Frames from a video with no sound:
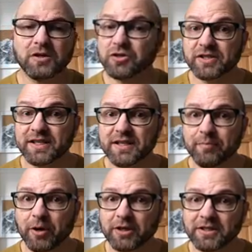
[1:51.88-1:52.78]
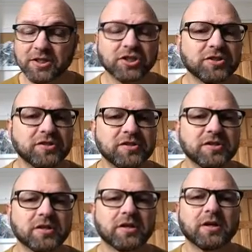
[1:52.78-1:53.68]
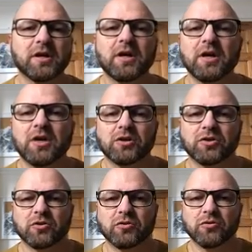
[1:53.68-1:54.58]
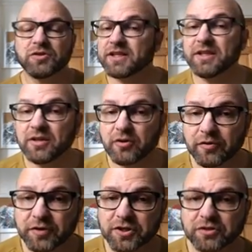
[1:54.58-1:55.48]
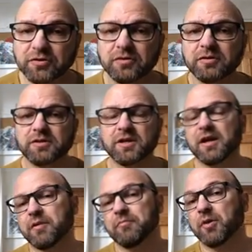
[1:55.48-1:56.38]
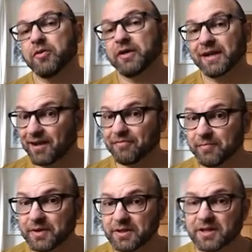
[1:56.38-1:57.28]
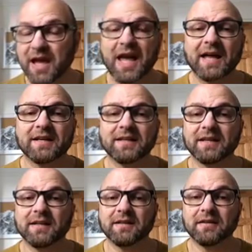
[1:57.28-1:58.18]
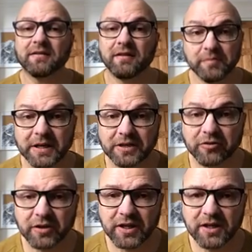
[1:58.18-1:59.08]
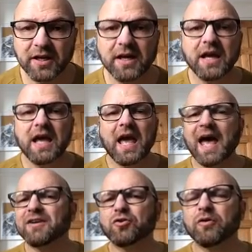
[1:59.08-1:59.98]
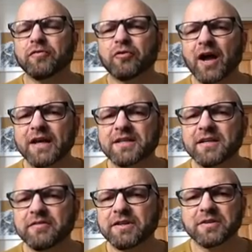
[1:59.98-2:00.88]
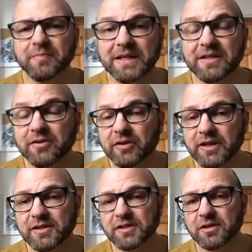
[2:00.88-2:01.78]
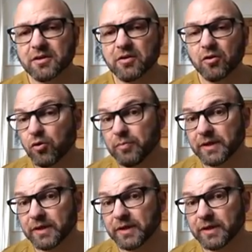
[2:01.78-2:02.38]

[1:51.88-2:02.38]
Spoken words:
to senior politicians, to senior officials, both in government and in the military, and to a variety of intermediaries or